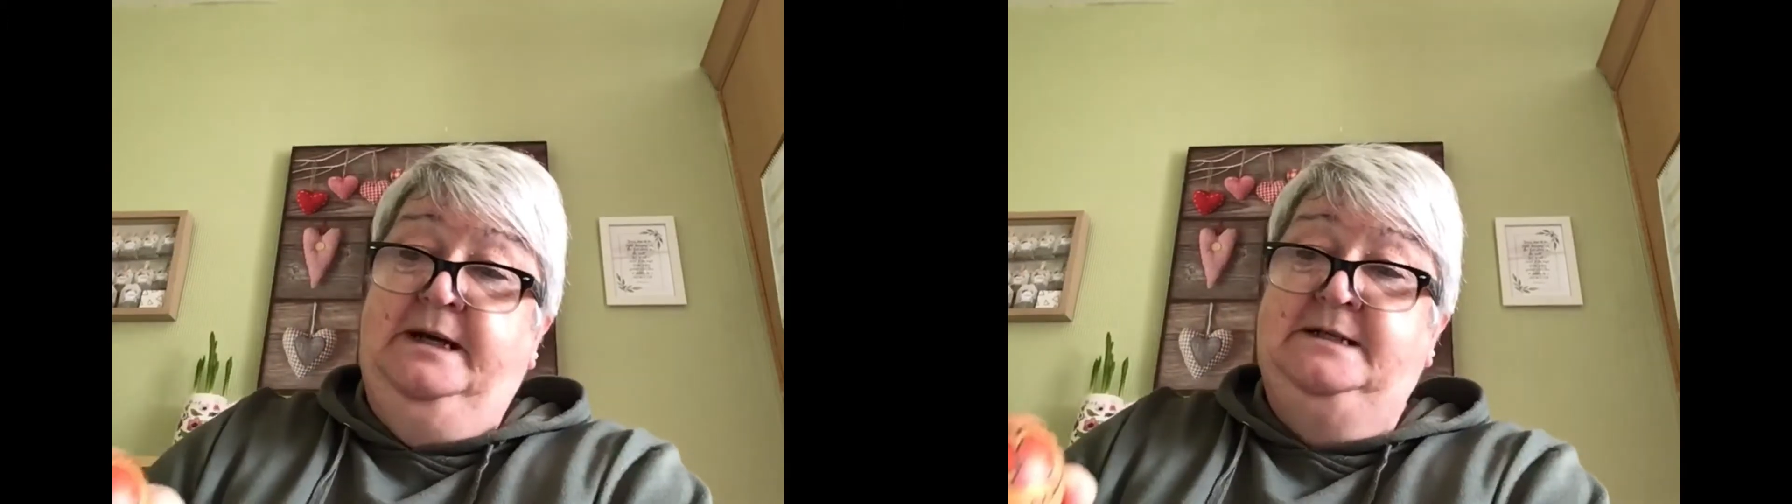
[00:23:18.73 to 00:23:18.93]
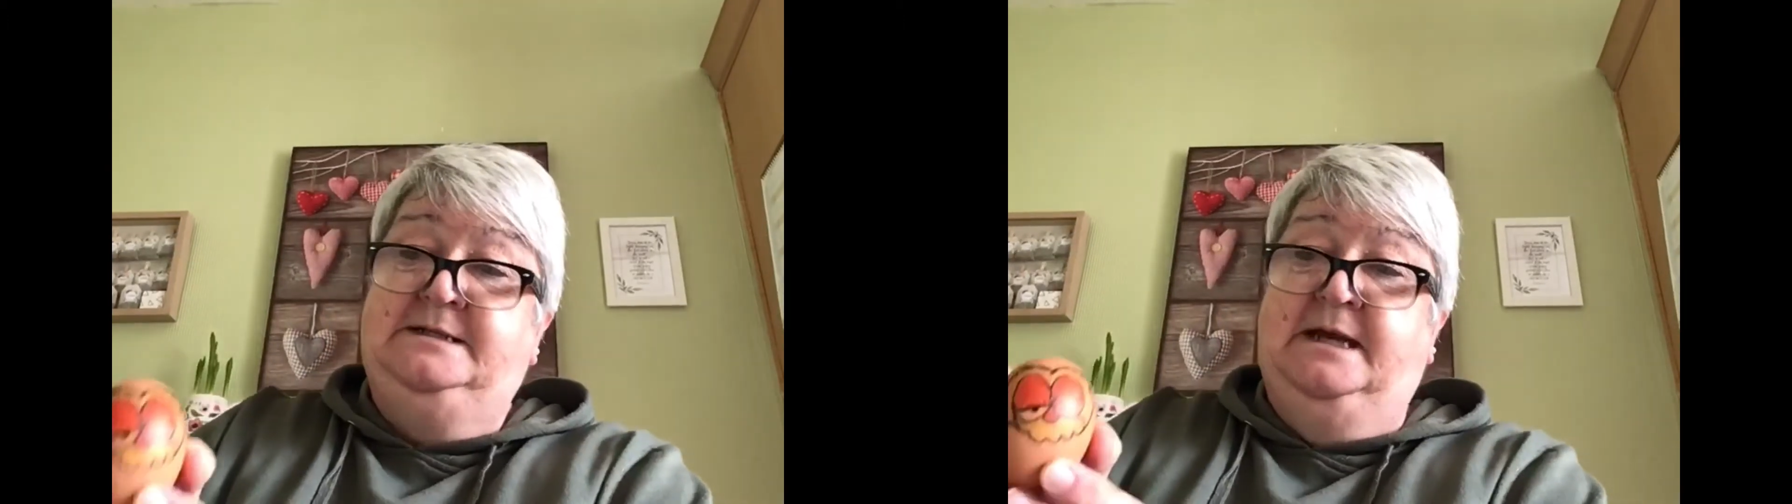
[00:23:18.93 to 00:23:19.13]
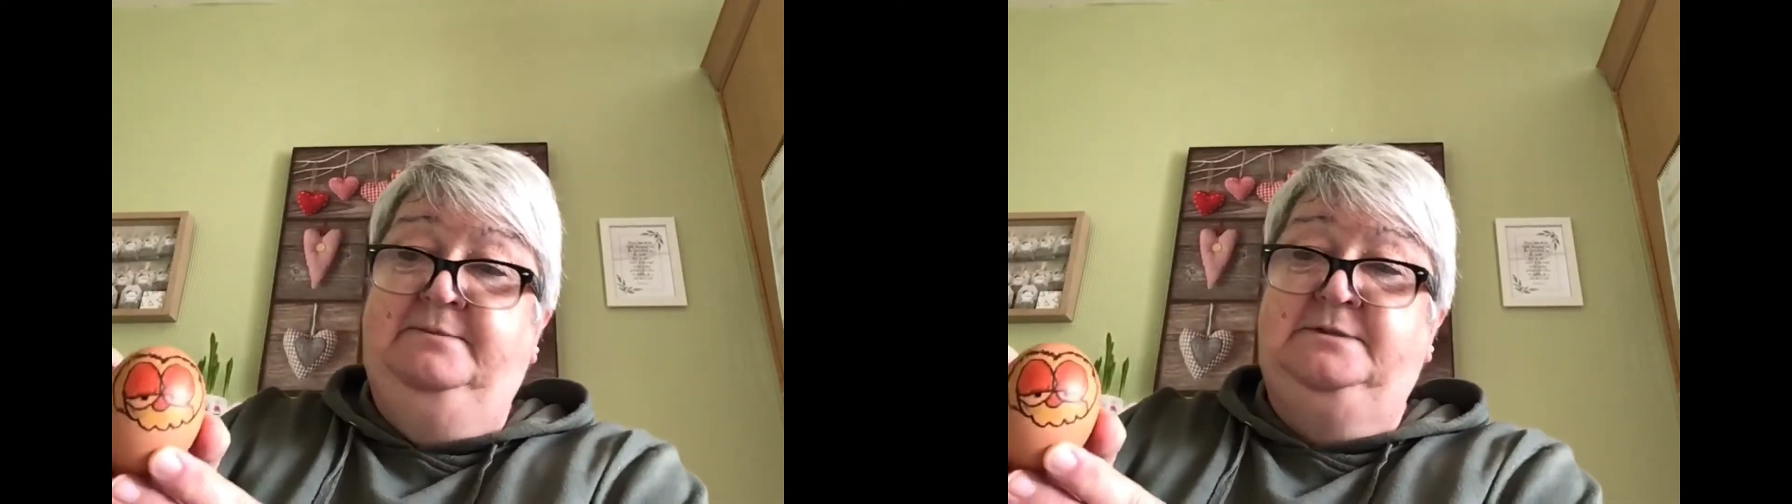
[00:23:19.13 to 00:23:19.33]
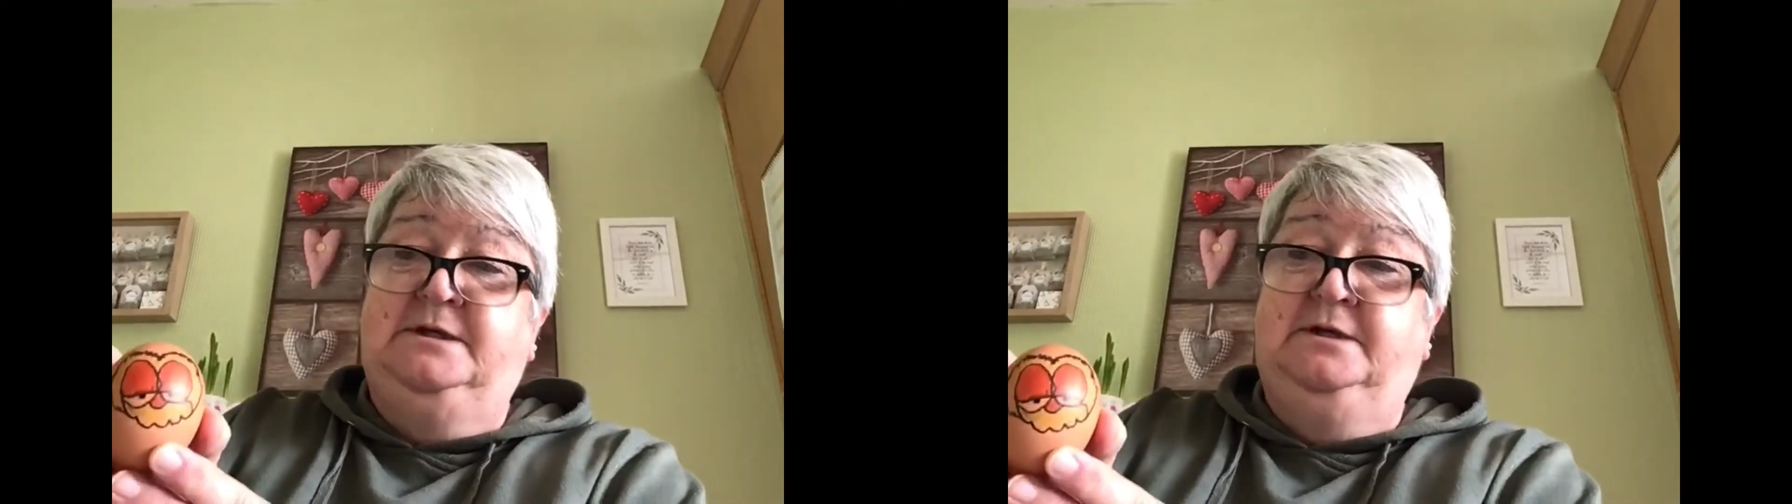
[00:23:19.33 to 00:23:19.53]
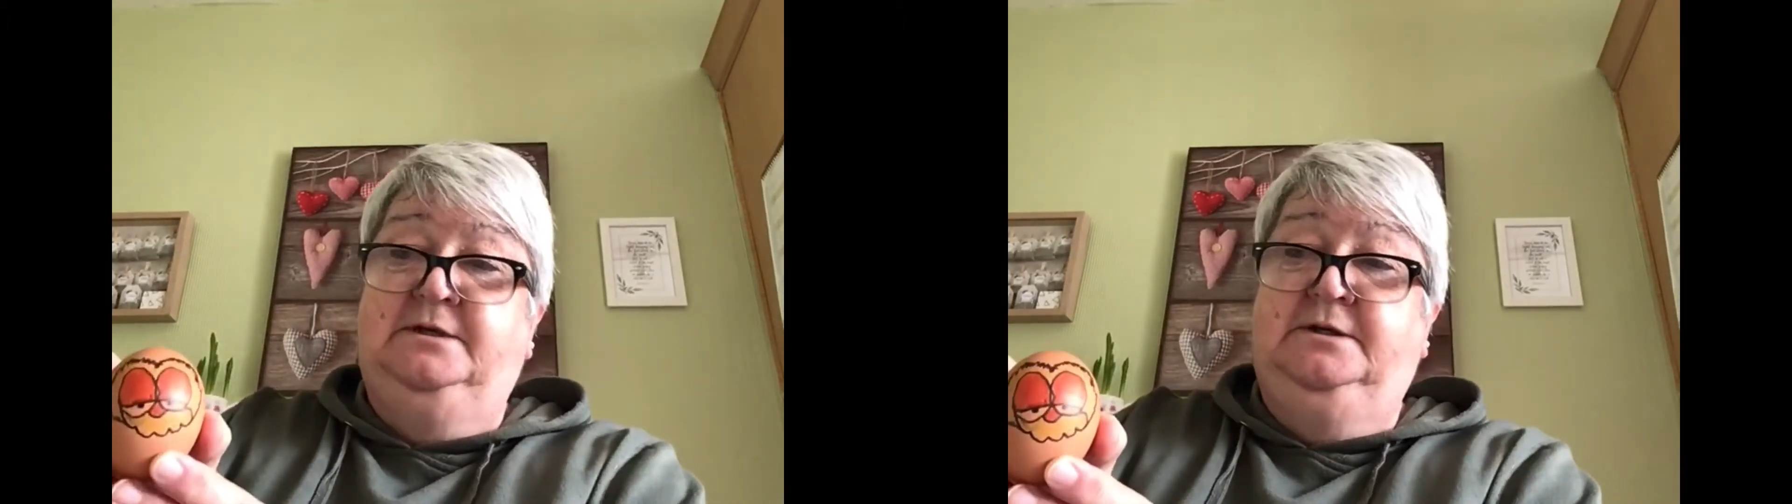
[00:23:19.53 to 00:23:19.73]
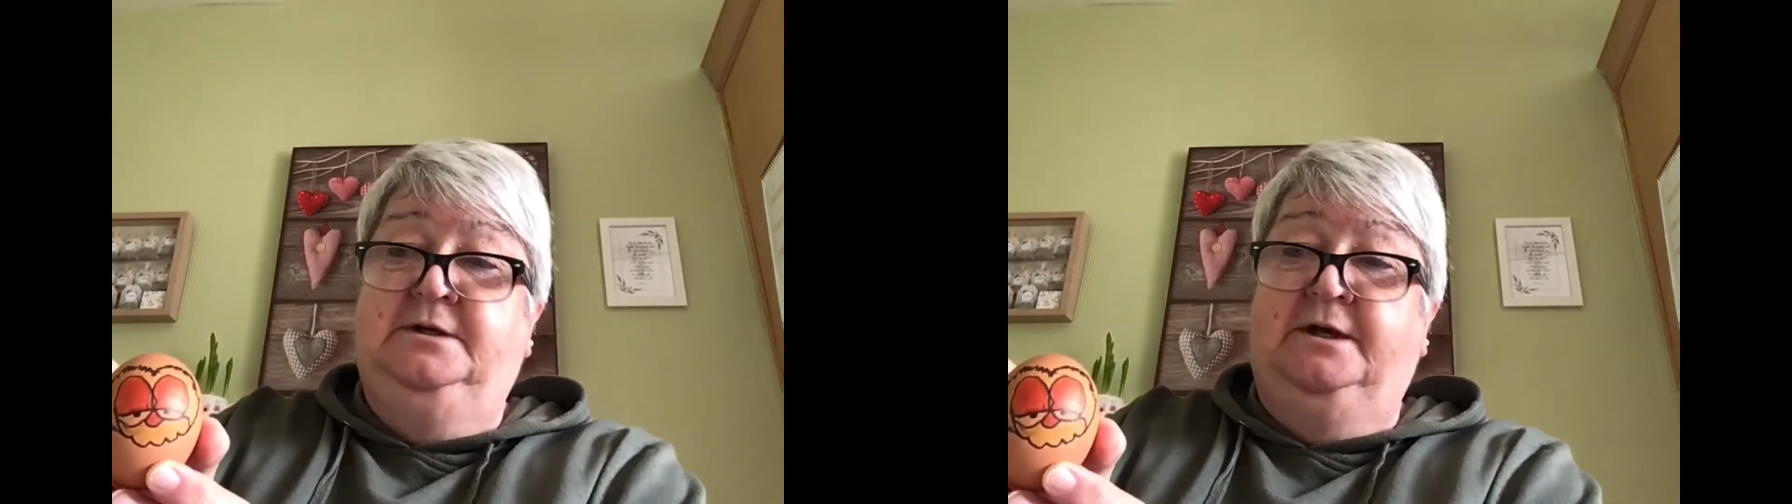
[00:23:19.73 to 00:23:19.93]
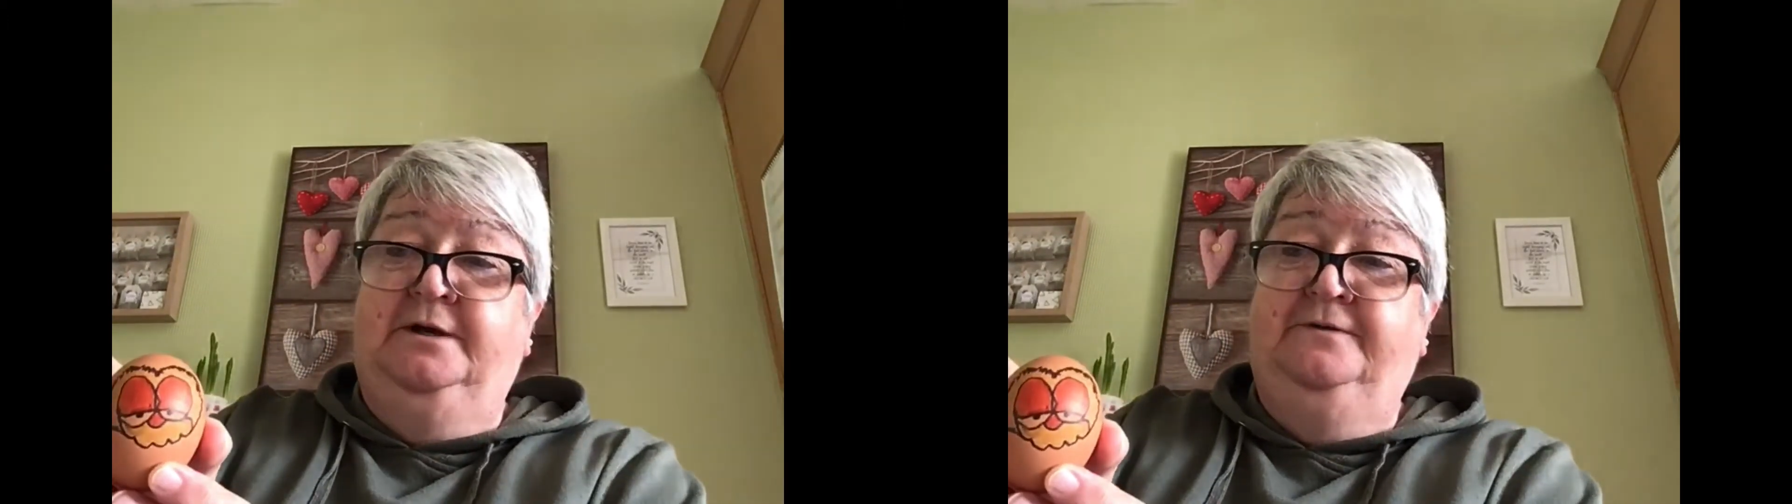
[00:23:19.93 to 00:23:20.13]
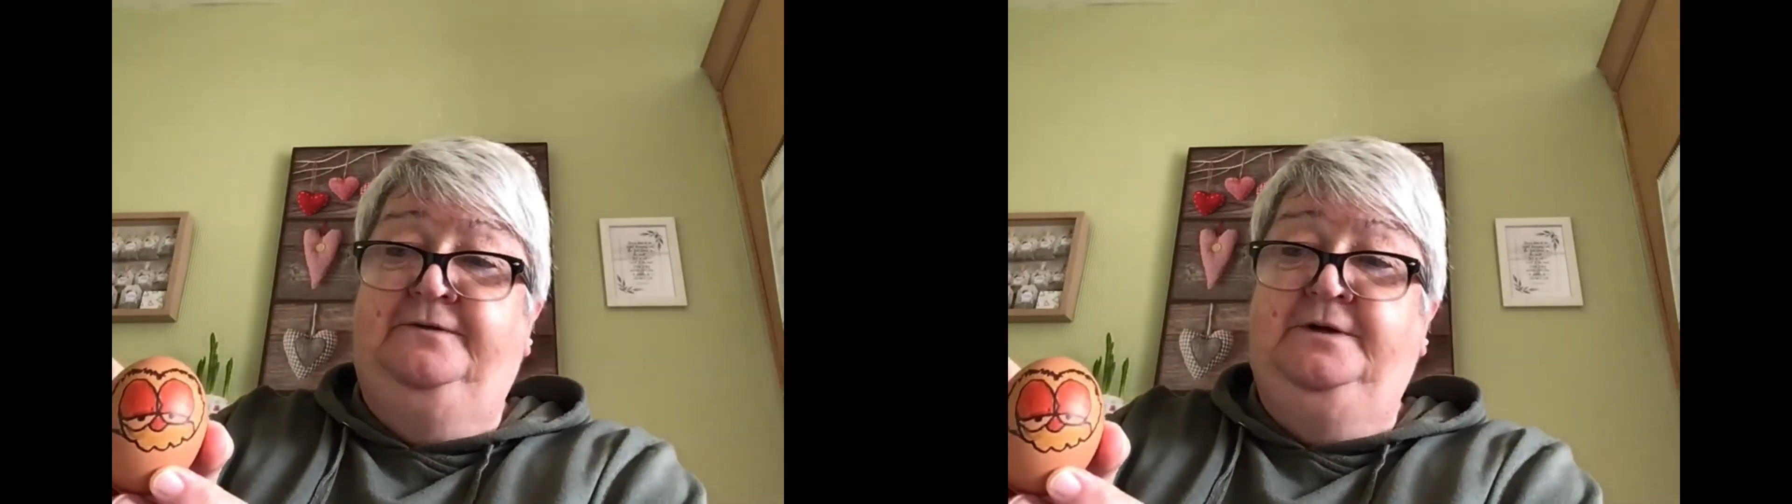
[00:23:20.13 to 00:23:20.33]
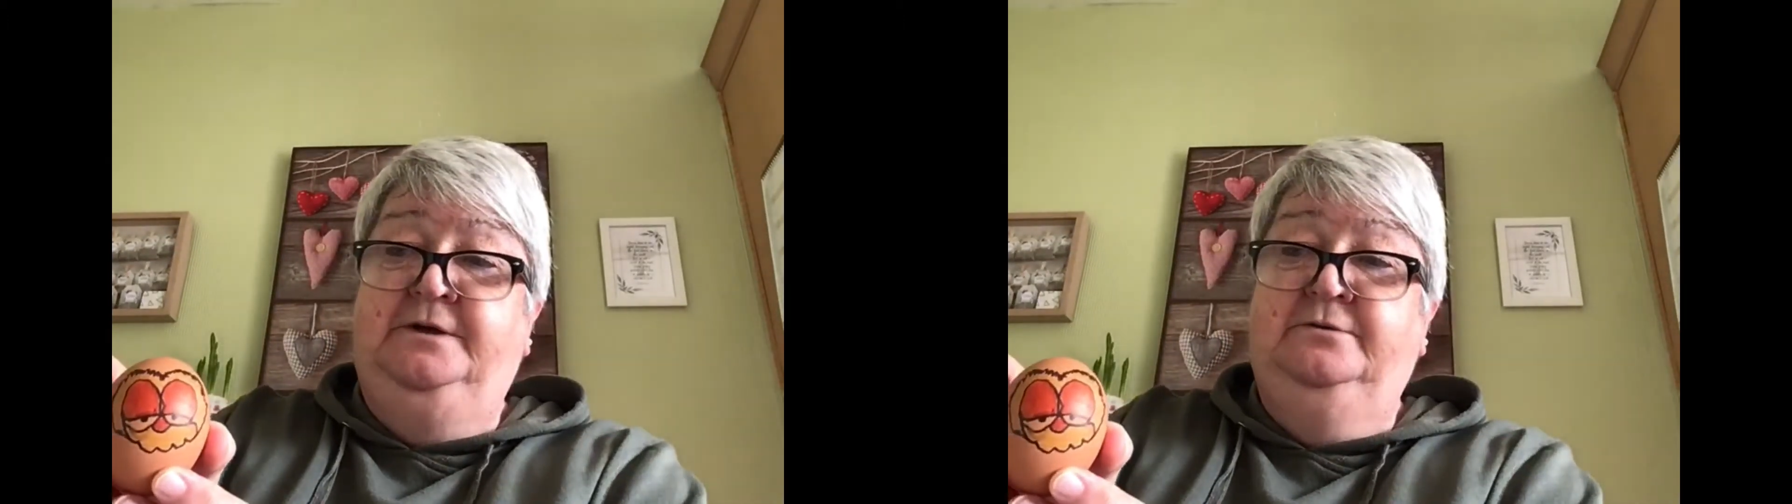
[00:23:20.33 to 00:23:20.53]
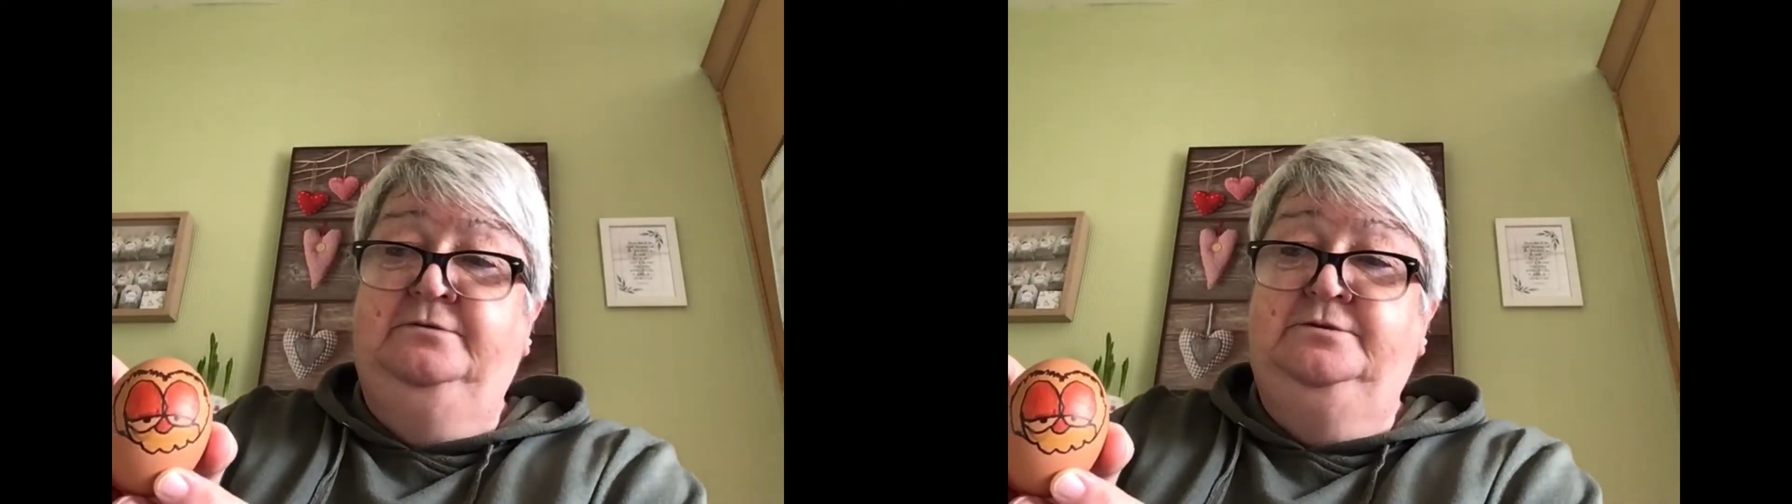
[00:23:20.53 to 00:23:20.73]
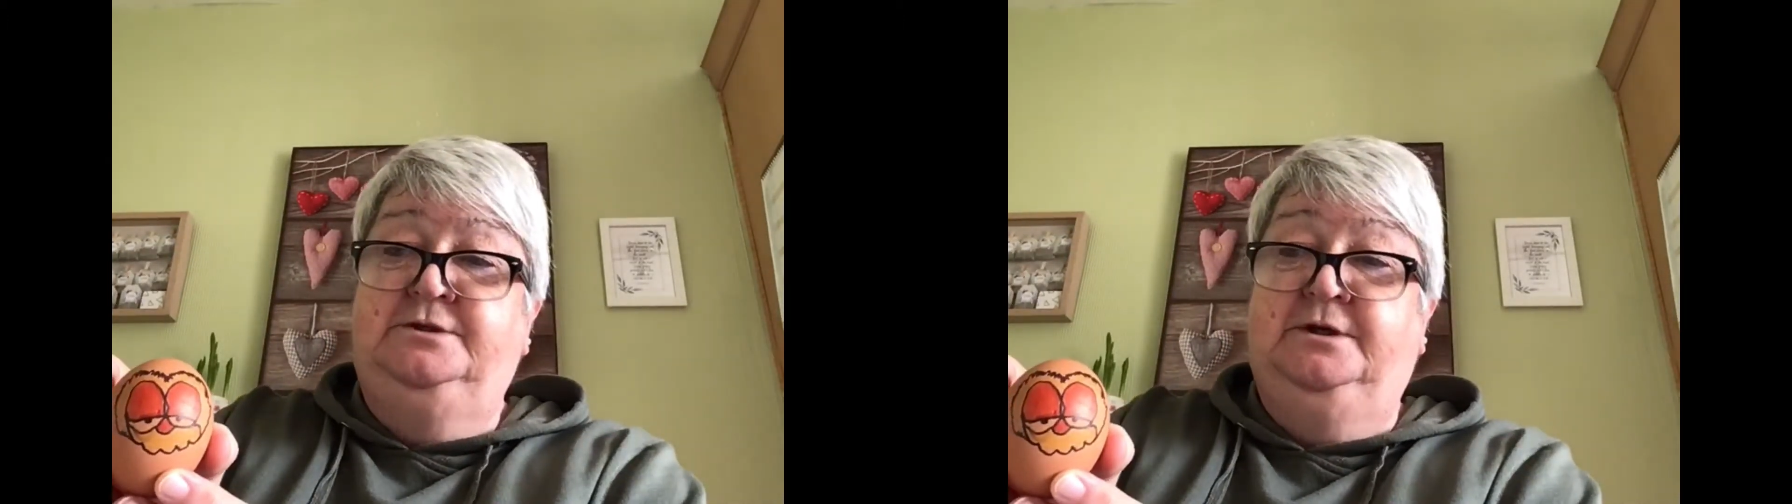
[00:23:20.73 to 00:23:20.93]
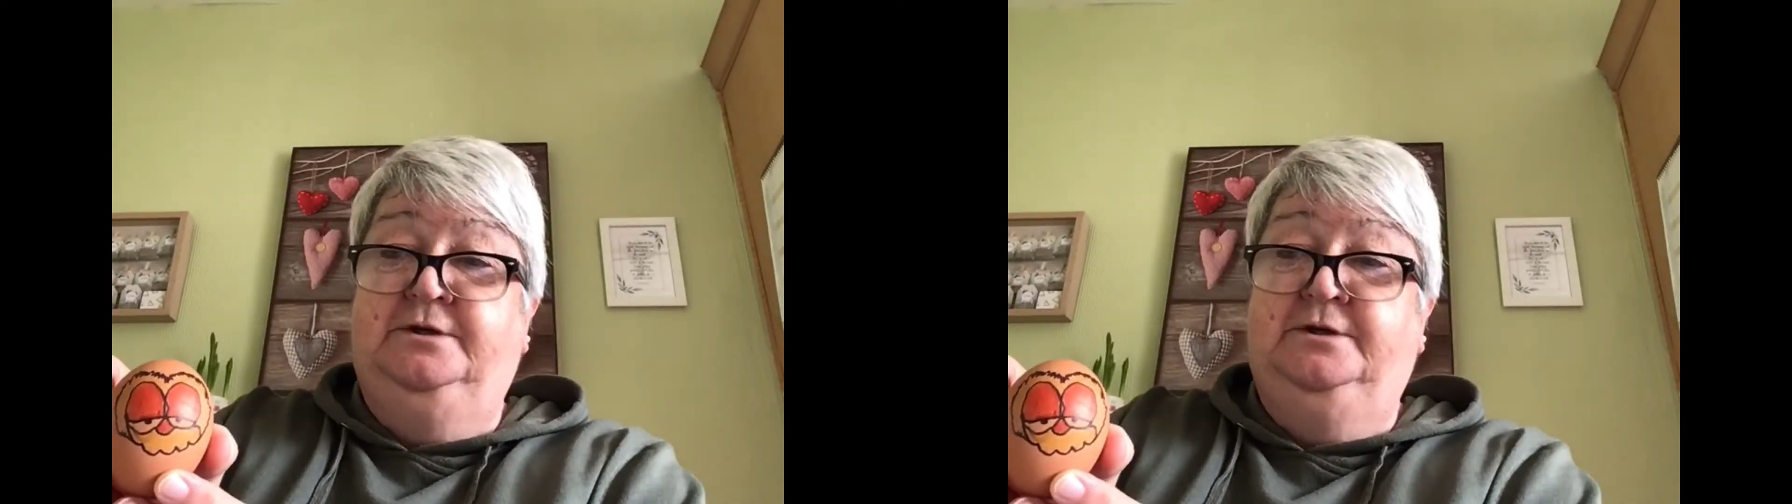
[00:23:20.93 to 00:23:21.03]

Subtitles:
attempt at Garfield,